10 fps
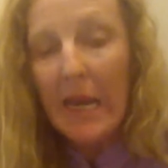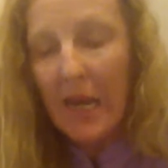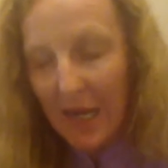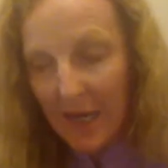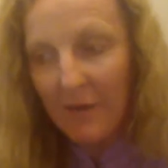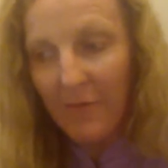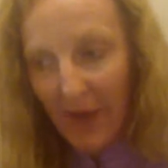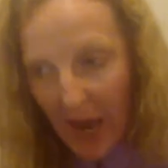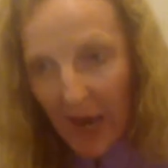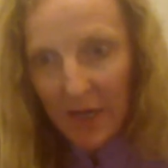
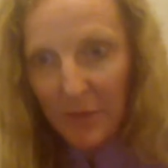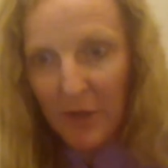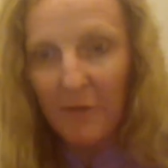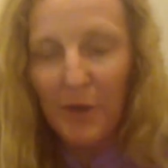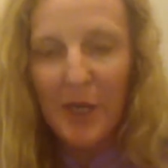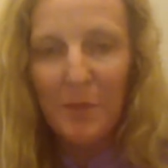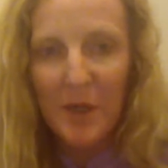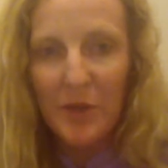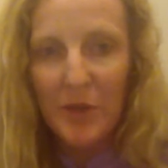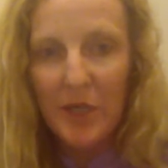invaluable for
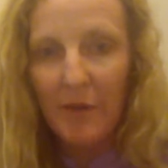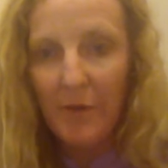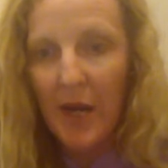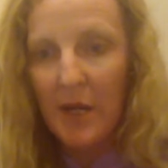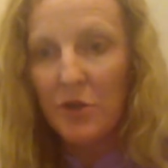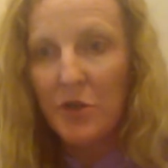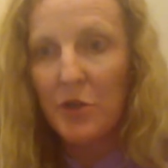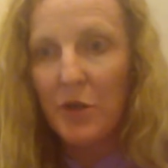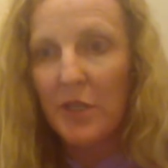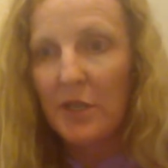keeping yourself and your
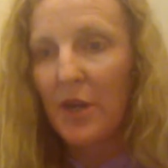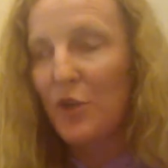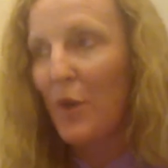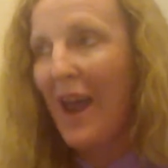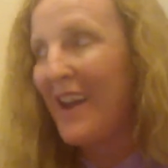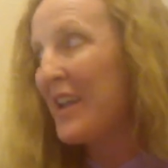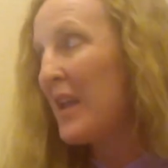students on track.